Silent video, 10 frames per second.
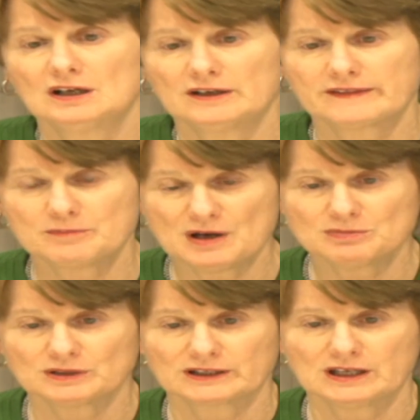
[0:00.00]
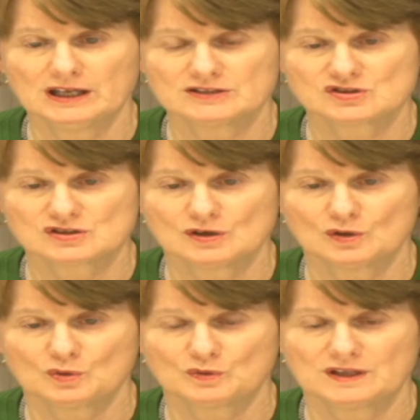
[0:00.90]
the public. And
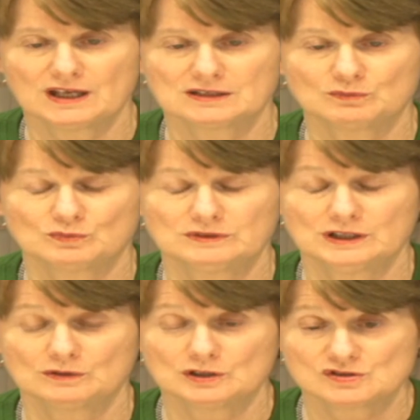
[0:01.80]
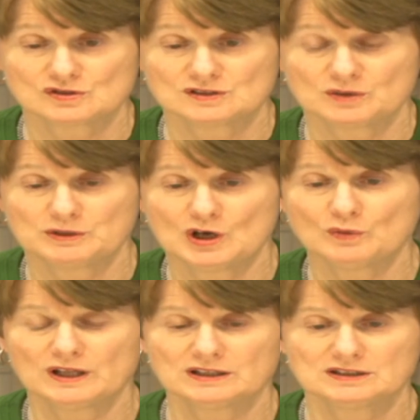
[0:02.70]
so that, concerned that we
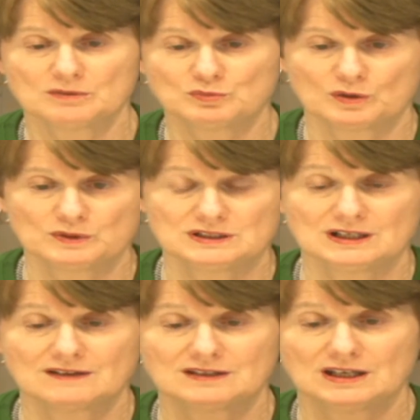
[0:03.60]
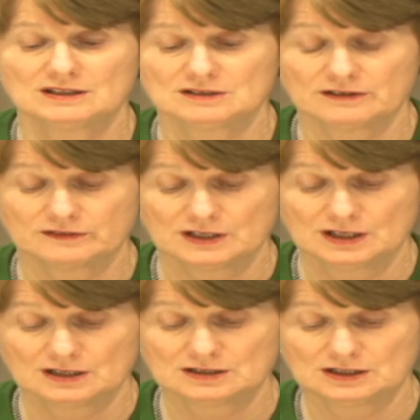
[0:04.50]
don't end up where we did at the end of
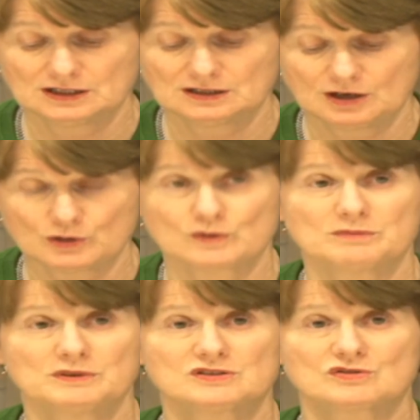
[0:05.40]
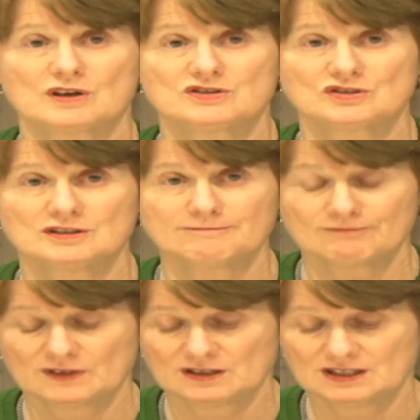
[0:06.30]
the Carter administration,
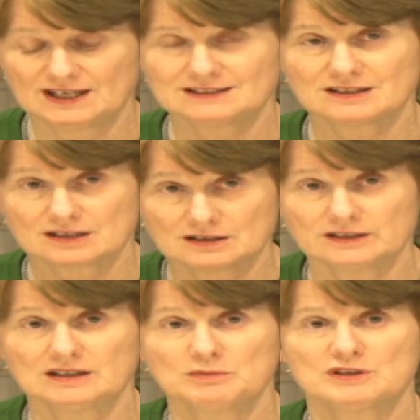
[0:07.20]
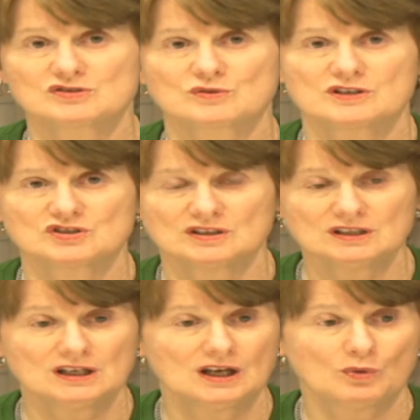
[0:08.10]
the end of the Clinton administration,
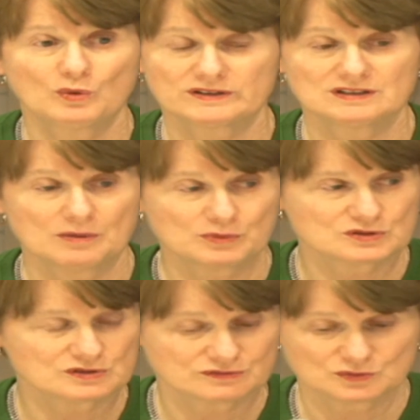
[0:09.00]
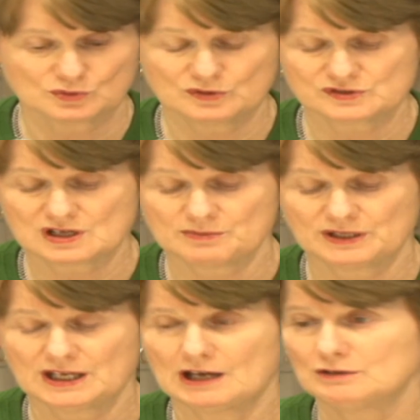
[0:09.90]
with numbers of rules
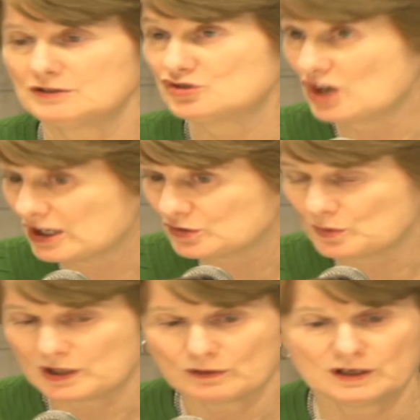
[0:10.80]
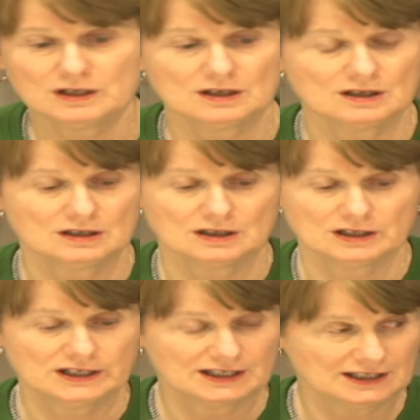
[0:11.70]
coming out in January
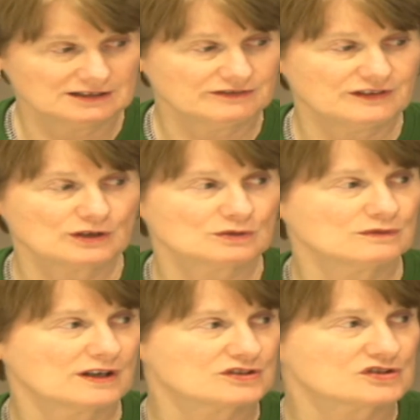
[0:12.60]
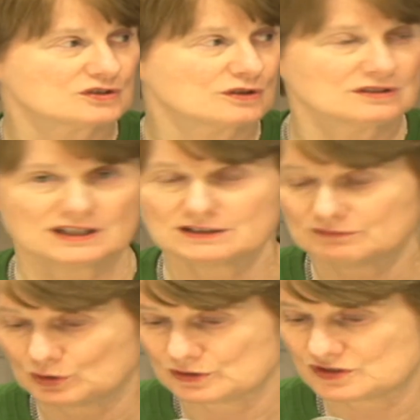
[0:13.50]
in the Federal Register that were